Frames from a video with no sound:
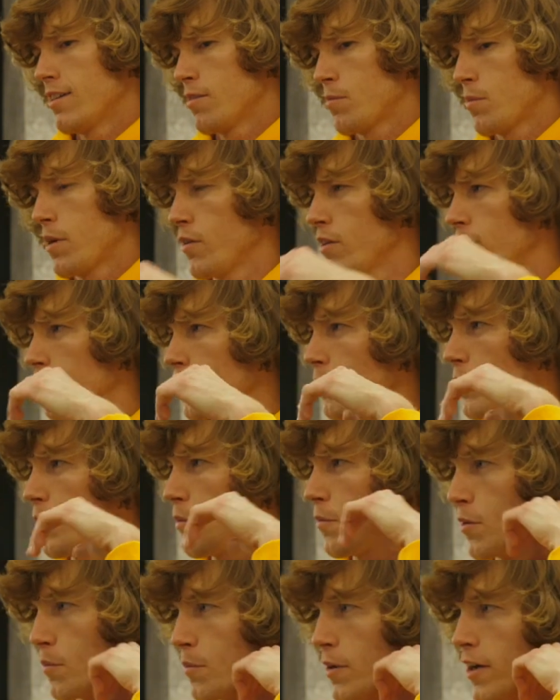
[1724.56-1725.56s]
probably so many
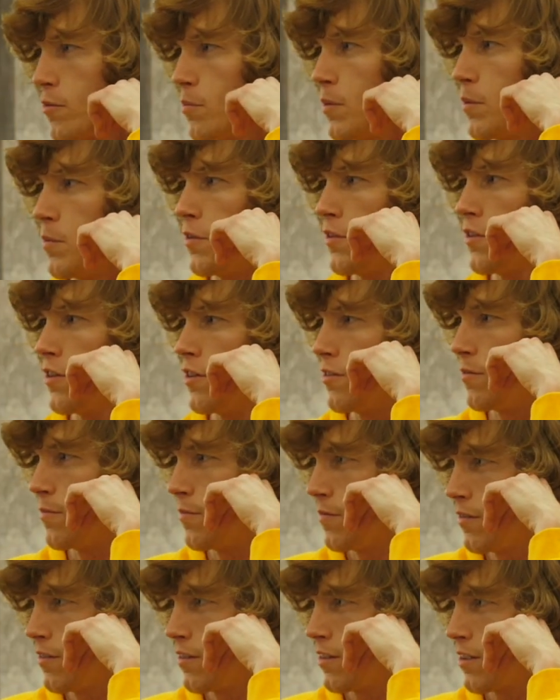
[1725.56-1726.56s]
depressed people too,
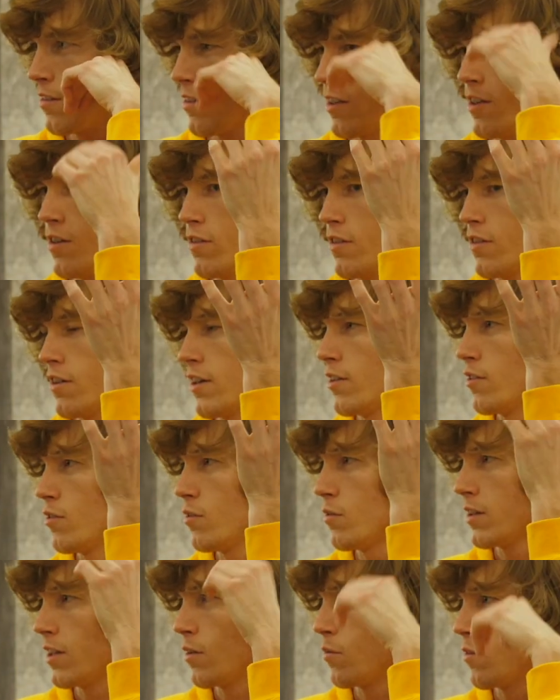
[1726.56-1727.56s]
because they're not
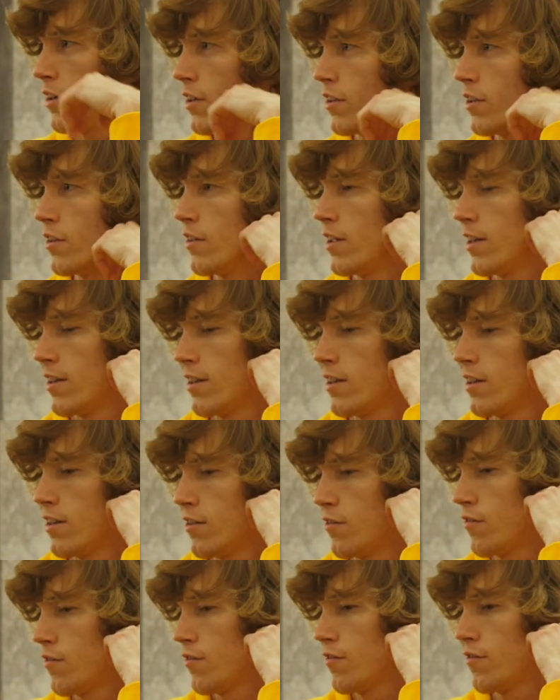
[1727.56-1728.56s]
doing what they want to do.
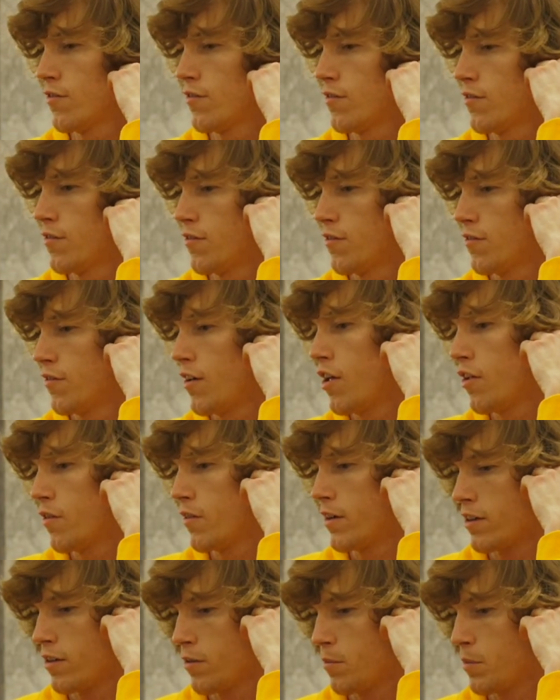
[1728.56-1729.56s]
They're
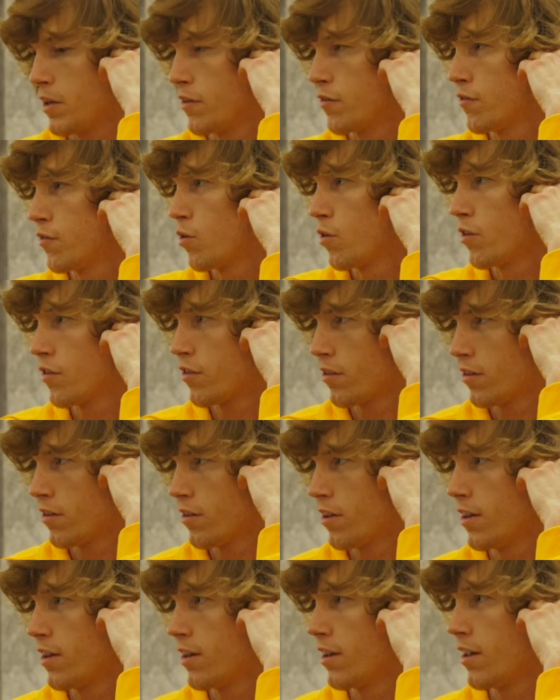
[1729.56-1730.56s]
following or being forced
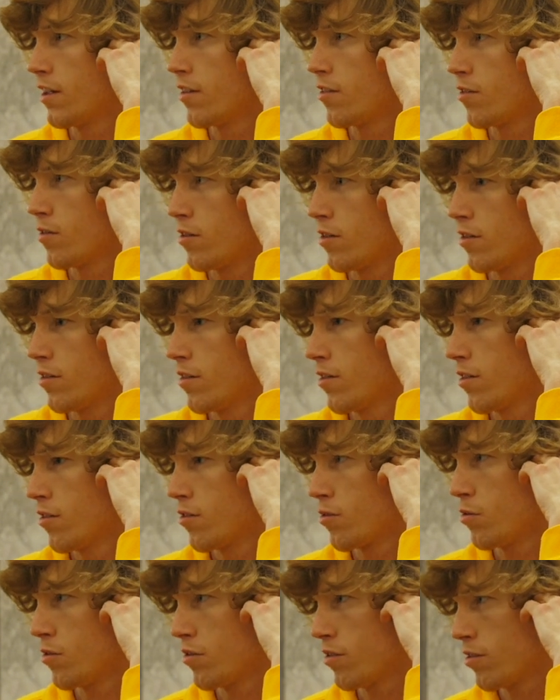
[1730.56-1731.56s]
into this, or the
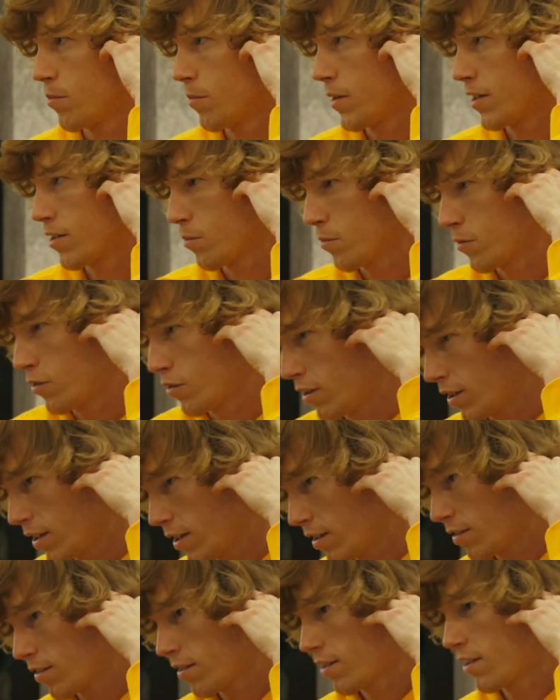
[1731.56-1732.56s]
school system makes them do
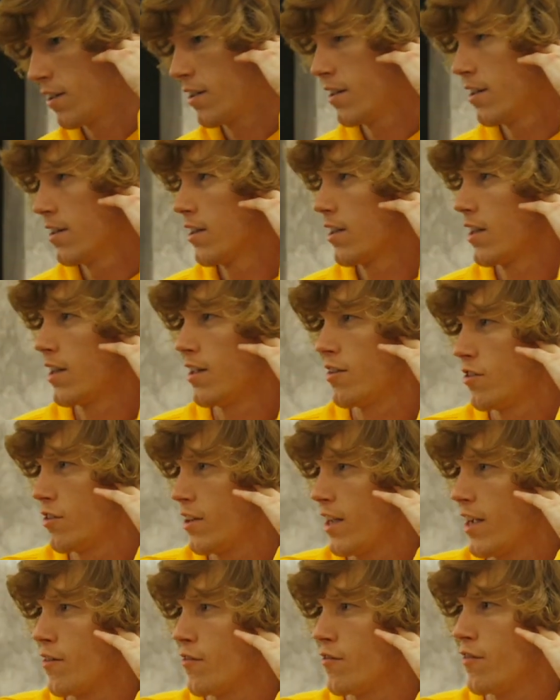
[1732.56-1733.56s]
this. Kids are
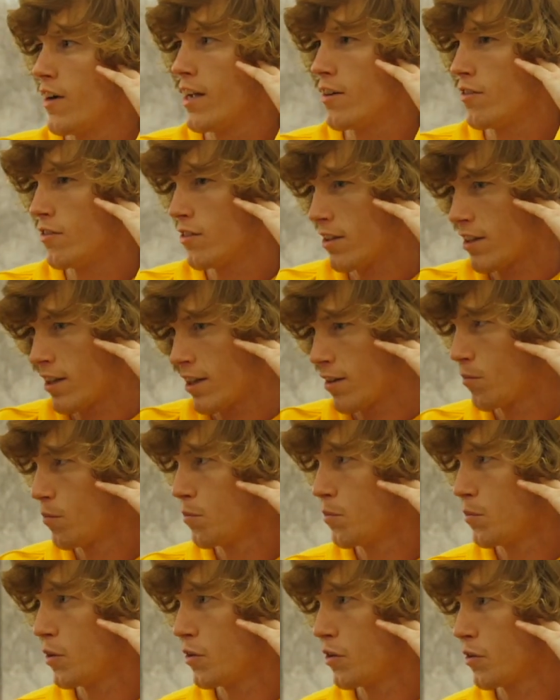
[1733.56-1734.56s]
taking finals and like
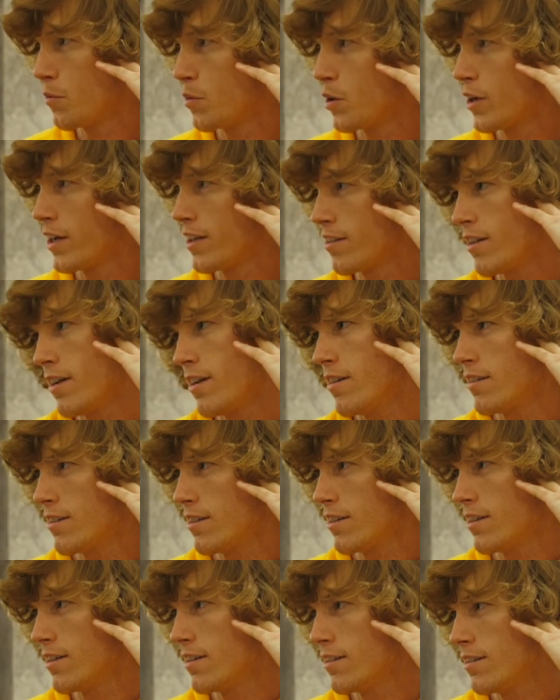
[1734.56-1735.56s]
blowing their brains out.
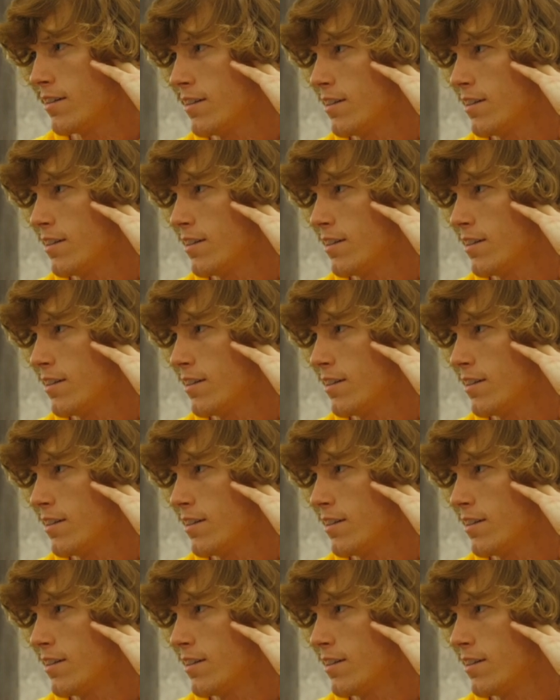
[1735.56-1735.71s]
You know.